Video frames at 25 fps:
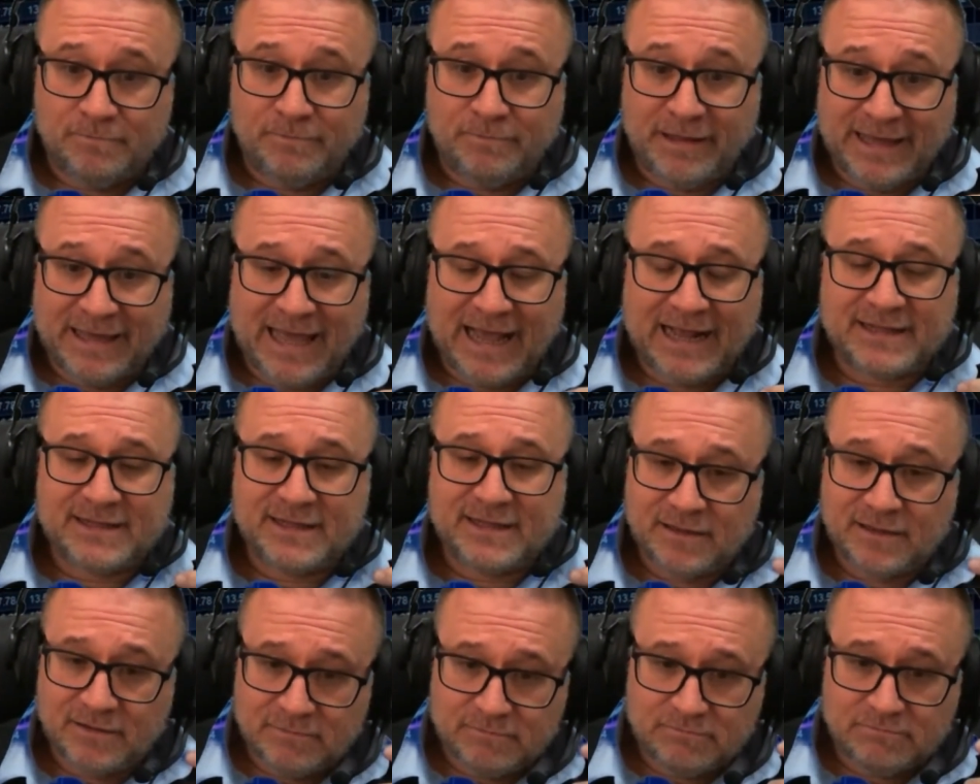by
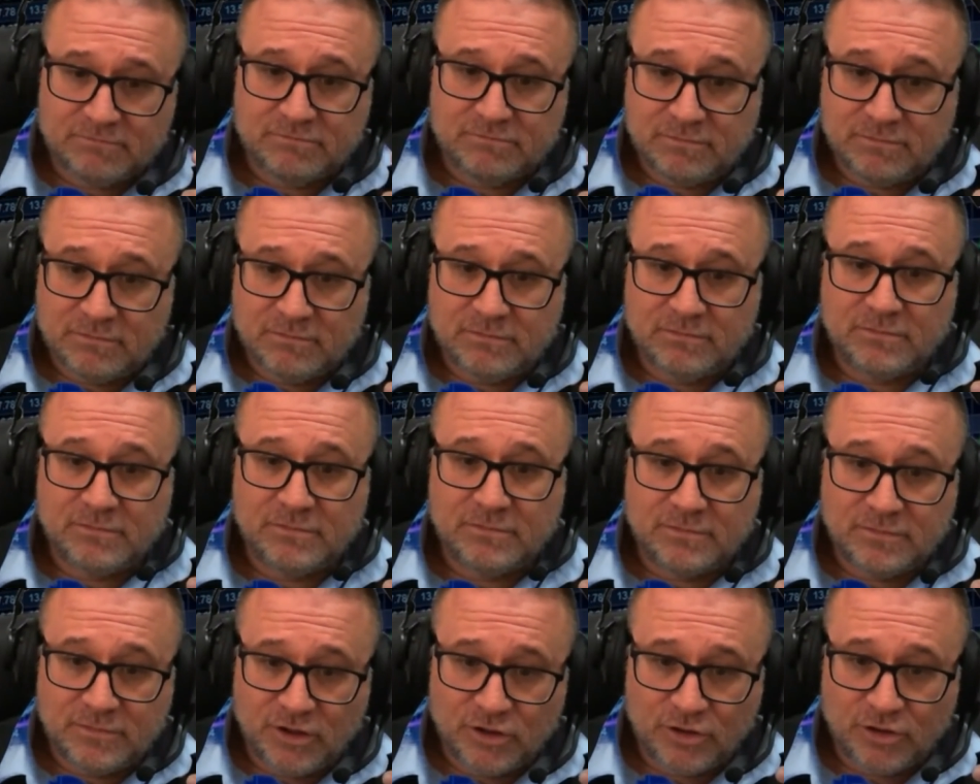acting,
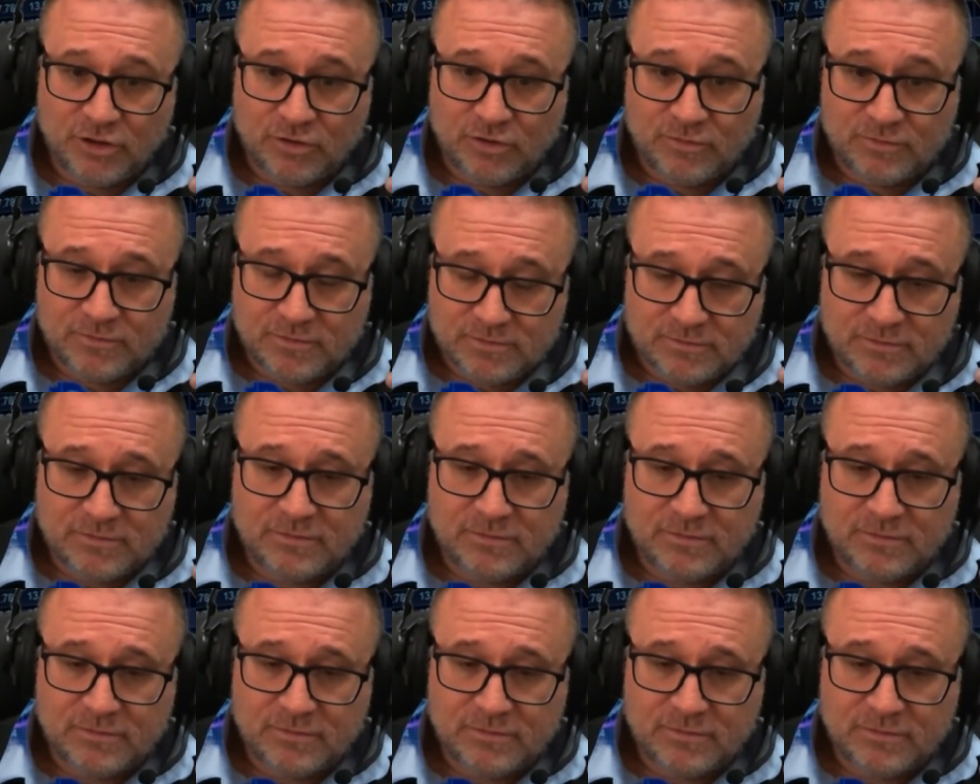you know,